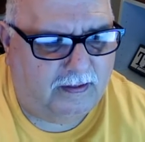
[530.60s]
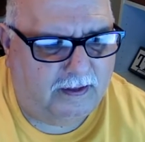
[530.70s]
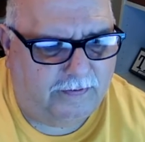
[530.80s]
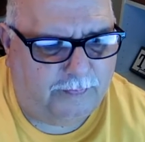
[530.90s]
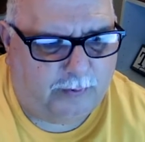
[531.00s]

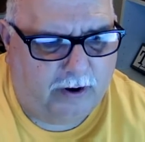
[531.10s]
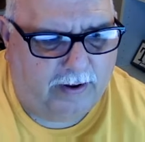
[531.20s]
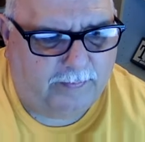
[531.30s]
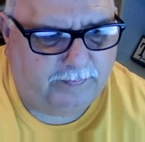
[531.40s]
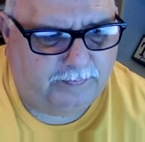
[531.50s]
Let us
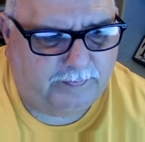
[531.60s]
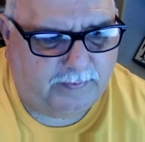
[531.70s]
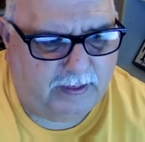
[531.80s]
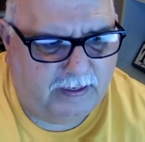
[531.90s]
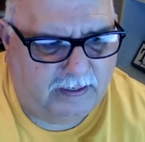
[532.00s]
pray.
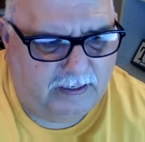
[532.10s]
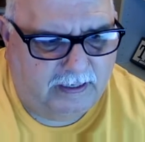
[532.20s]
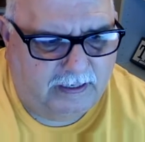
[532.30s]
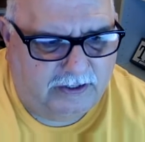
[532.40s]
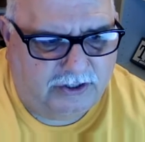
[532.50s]

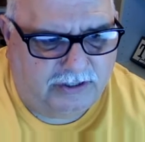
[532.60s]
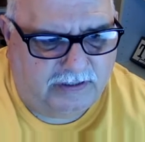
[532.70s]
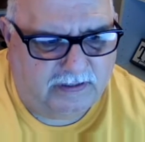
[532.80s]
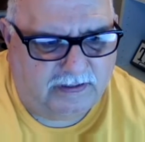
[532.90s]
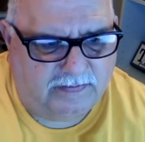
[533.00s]

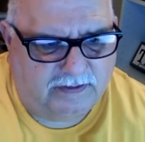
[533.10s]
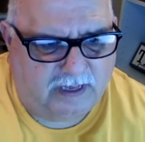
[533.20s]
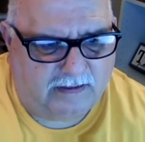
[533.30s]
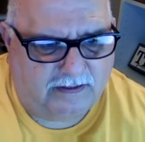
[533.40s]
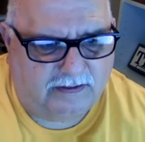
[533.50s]
Jesus of
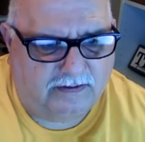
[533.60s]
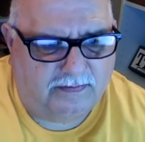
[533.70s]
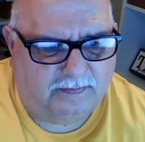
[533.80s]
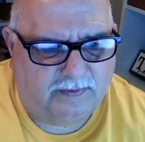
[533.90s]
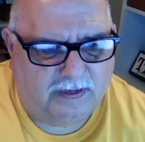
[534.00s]

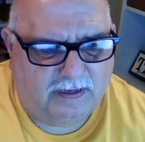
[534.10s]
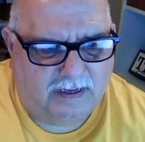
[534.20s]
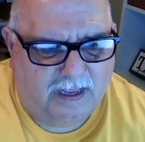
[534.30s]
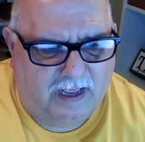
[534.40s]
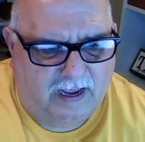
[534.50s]
solitude,
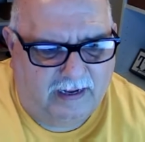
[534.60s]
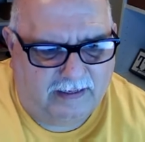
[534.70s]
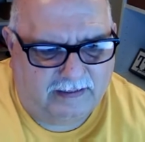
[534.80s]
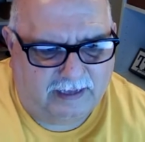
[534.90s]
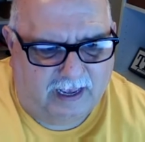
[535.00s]

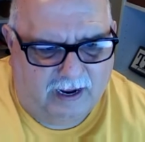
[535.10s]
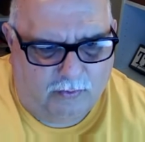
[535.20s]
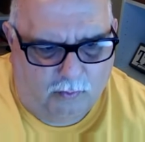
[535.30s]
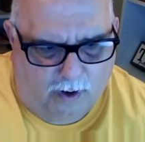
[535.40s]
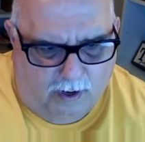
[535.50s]
as
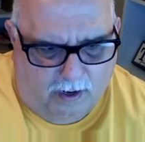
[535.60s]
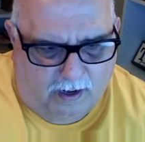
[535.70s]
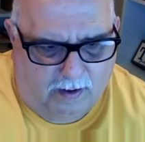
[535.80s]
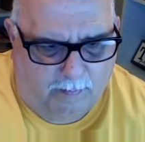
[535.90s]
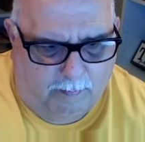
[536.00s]
I walk,
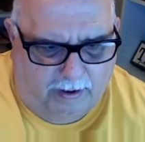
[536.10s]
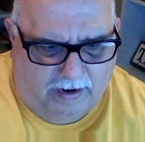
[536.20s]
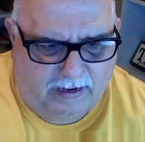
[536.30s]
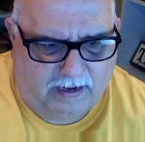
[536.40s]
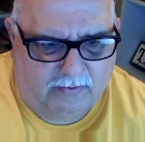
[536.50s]

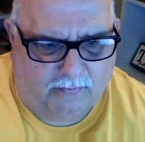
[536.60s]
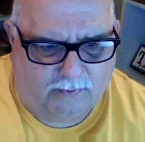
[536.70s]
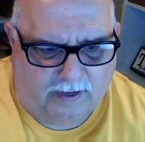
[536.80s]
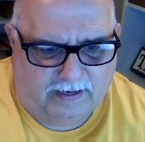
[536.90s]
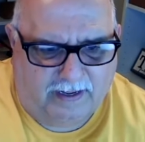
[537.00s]
bike,
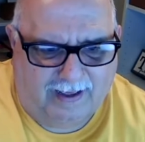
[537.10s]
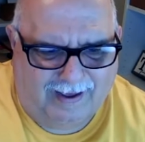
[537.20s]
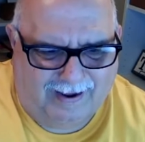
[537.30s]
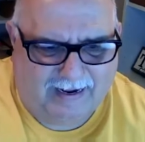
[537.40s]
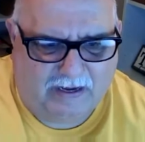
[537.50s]
run,
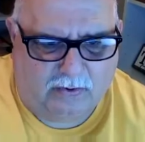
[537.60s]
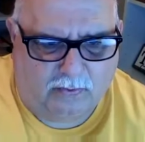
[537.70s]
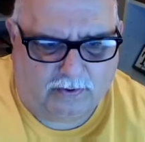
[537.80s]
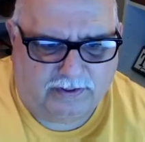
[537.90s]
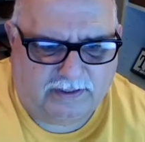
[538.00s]
hike,
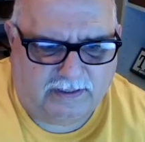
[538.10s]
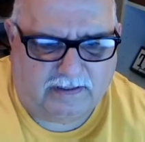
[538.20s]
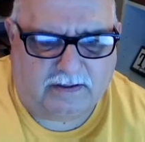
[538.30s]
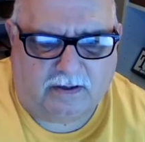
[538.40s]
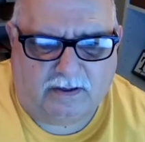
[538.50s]
or
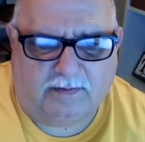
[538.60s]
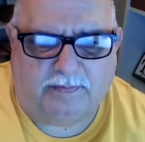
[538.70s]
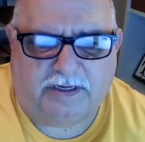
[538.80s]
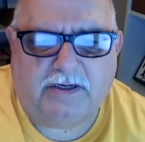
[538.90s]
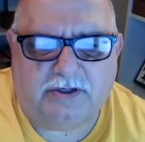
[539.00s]
sit on a
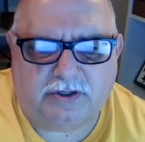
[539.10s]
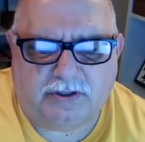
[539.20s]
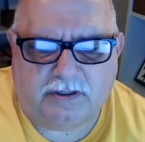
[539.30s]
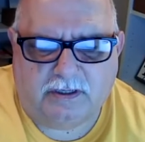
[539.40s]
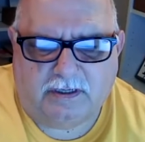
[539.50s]

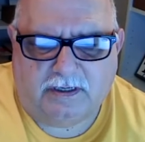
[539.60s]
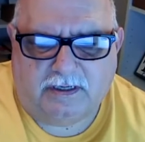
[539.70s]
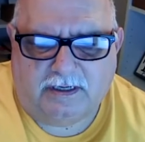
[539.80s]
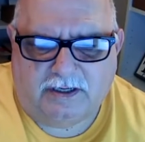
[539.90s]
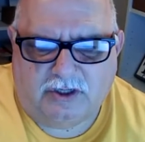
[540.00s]
beach,
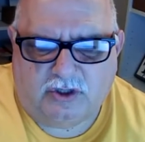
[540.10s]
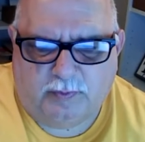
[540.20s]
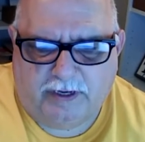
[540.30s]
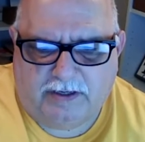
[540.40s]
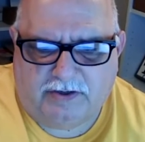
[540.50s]

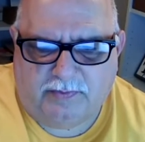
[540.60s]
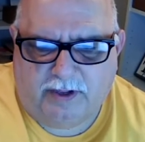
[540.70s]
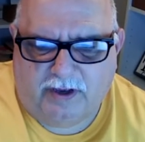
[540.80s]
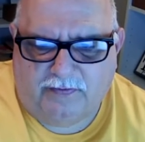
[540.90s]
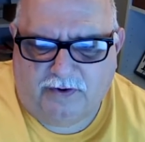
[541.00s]
speak to
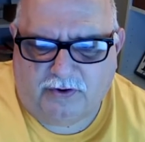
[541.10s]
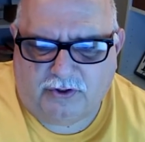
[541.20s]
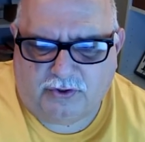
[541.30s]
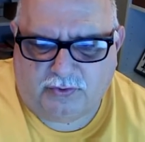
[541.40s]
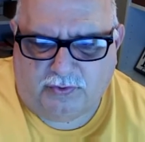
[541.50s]
me of your
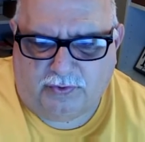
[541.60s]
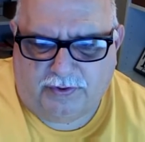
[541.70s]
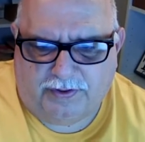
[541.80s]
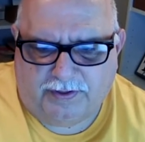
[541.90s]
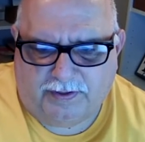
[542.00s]

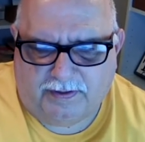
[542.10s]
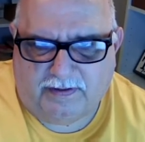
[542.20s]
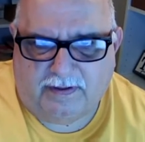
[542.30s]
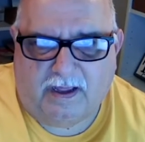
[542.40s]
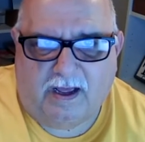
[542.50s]
truth.
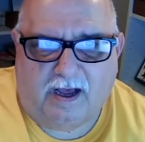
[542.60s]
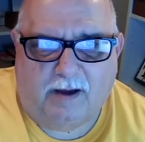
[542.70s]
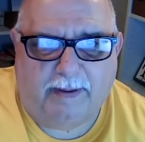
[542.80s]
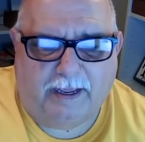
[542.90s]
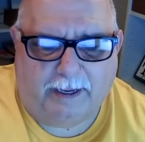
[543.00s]

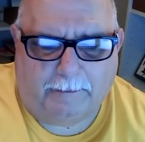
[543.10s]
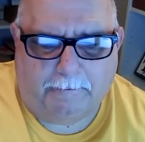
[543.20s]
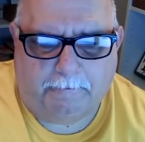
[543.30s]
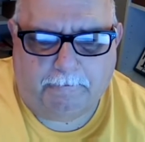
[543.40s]
Amen.